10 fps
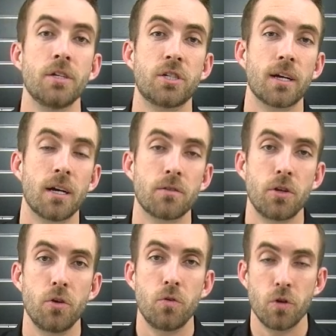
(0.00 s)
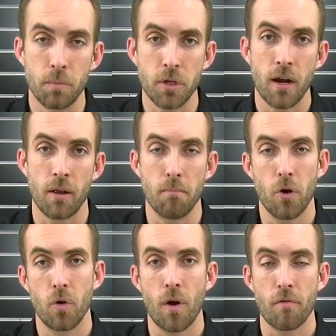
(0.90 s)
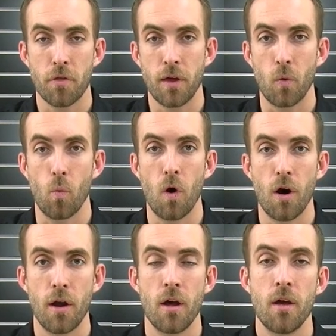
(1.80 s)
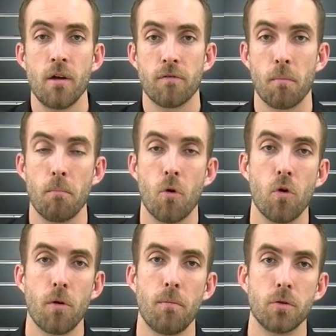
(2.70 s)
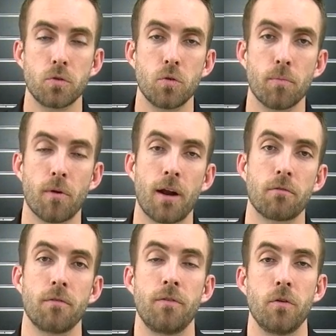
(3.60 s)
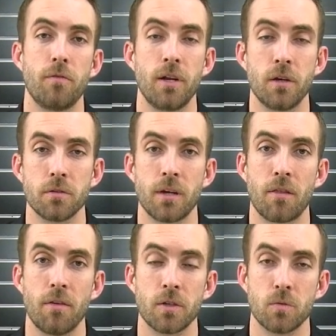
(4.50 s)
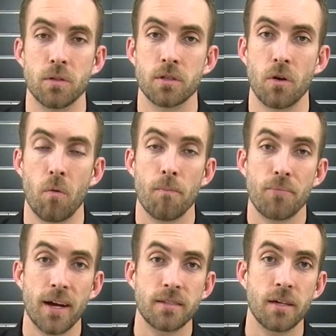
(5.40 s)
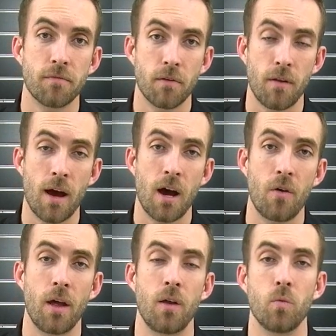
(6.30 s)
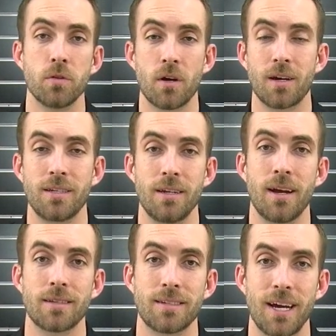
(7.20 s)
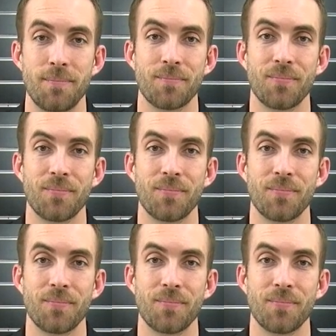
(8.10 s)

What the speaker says: Check out the YouTube channel at Moto Everything 1 for more Motul product review videos like this one. So that's it for now, and we'll talk to you next time.